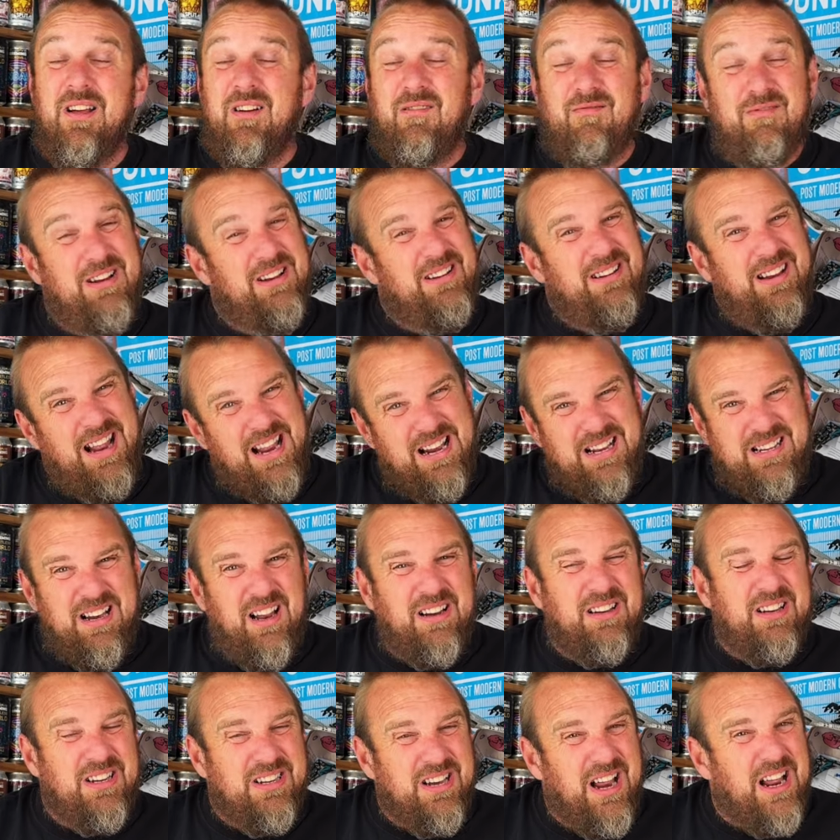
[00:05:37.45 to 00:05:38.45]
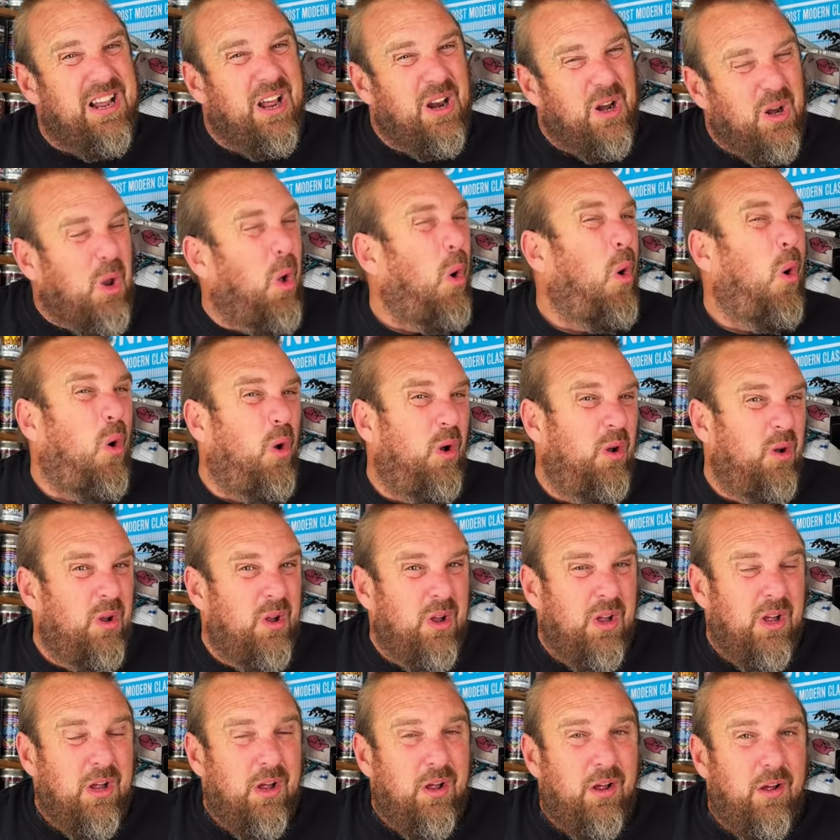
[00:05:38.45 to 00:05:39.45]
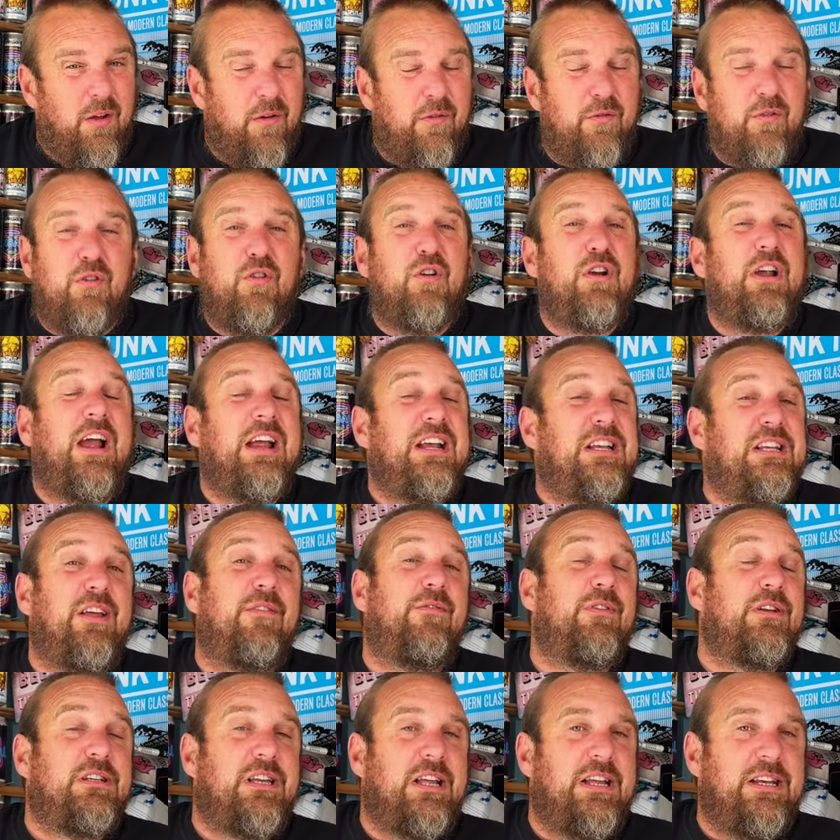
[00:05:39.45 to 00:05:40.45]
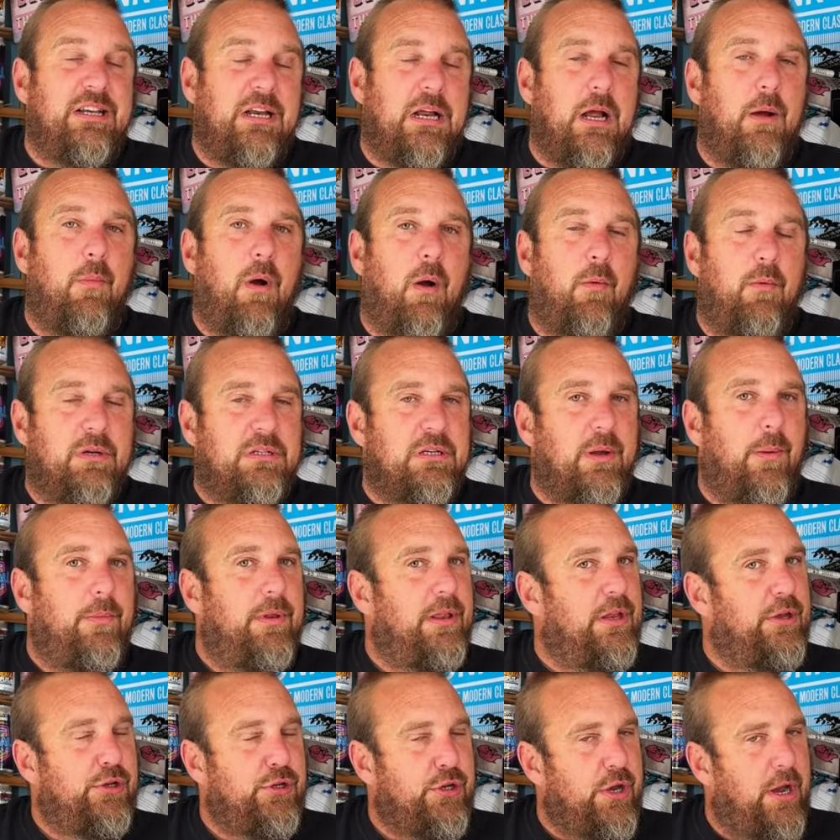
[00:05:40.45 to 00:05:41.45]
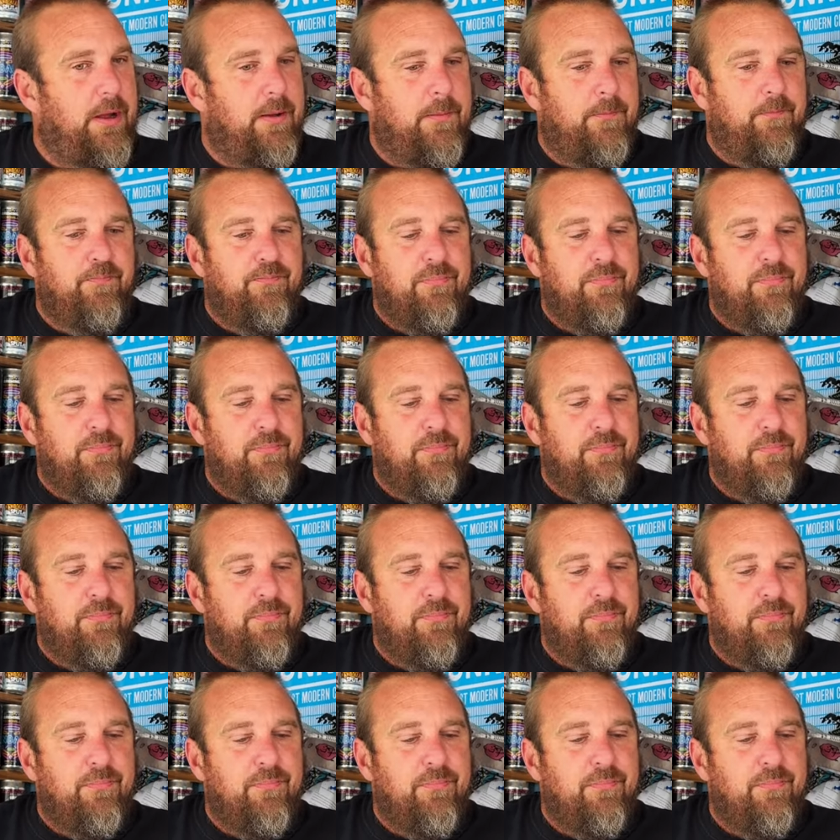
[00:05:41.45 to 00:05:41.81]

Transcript: But it doesn't take a lot of creativity to come up with some of this shit.